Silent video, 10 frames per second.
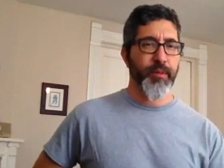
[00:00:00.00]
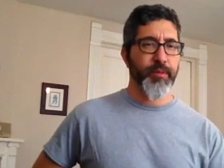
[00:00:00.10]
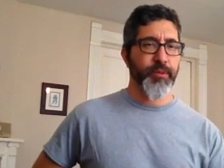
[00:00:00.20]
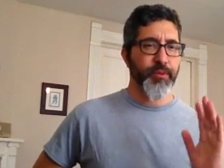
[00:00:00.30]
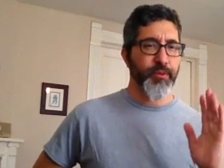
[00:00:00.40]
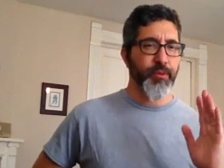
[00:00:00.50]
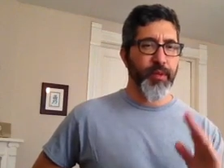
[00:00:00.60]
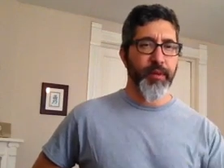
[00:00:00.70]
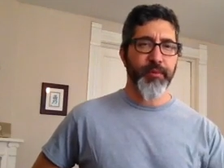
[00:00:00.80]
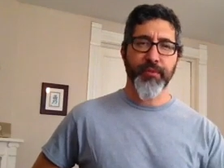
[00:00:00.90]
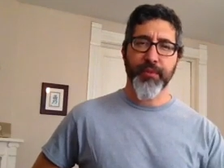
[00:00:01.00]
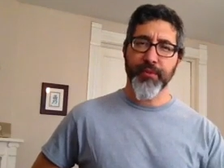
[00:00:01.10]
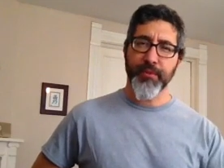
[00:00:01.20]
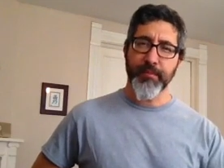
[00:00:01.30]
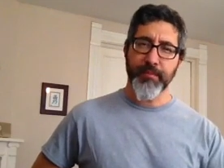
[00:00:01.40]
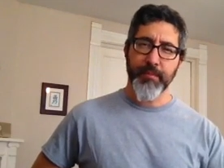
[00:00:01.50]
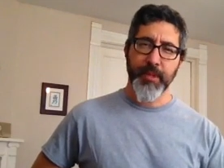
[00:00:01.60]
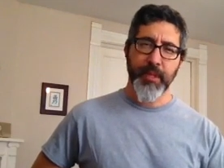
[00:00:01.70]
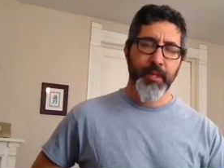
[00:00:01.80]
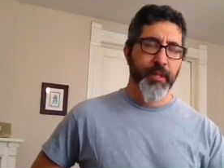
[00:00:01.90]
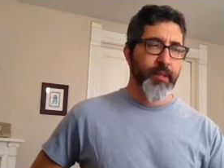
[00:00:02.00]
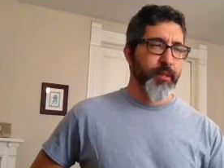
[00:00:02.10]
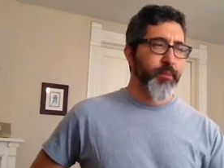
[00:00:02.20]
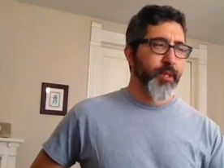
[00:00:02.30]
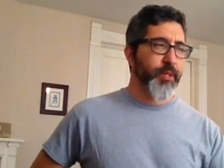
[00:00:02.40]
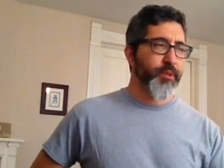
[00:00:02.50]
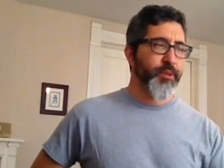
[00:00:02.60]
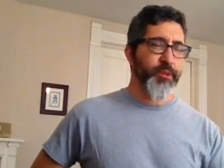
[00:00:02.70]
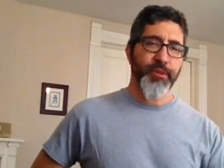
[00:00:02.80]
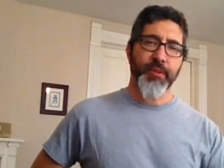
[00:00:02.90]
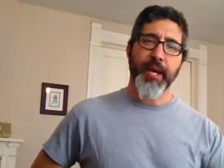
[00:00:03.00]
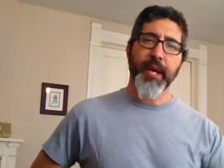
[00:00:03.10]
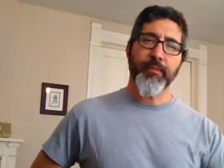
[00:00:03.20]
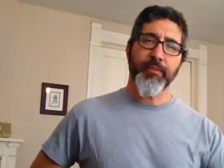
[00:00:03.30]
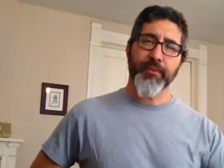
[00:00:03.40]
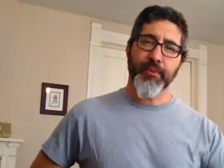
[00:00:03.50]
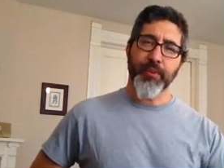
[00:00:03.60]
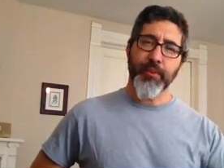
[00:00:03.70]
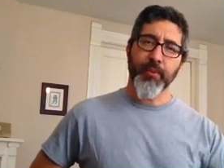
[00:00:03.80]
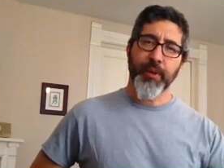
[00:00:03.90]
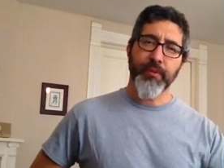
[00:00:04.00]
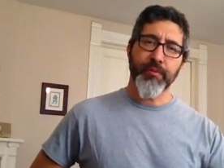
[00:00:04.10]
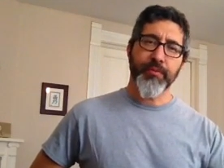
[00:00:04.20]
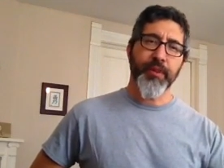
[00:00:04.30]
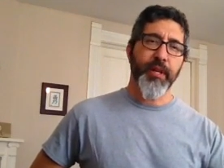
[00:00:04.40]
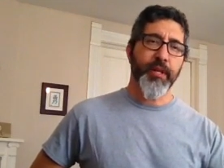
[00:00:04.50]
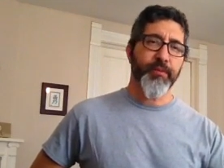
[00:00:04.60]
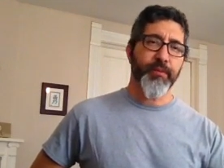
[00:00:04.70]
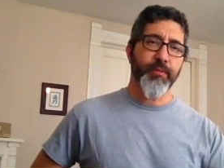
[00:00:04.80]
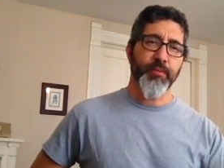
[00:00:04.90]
your level system. Making sure your taps are well defined from